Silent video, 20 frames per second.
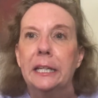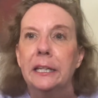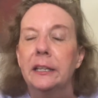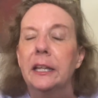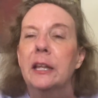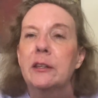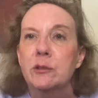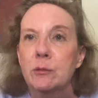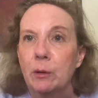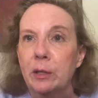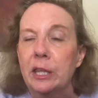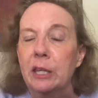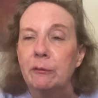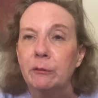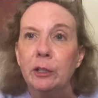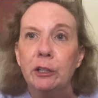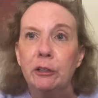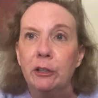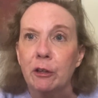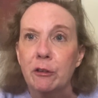and that's why they
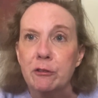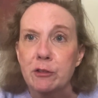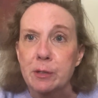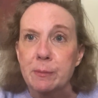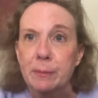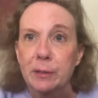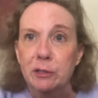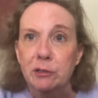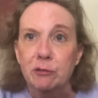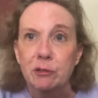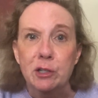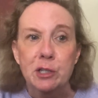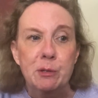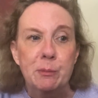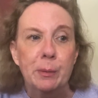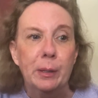read cozy mysteries,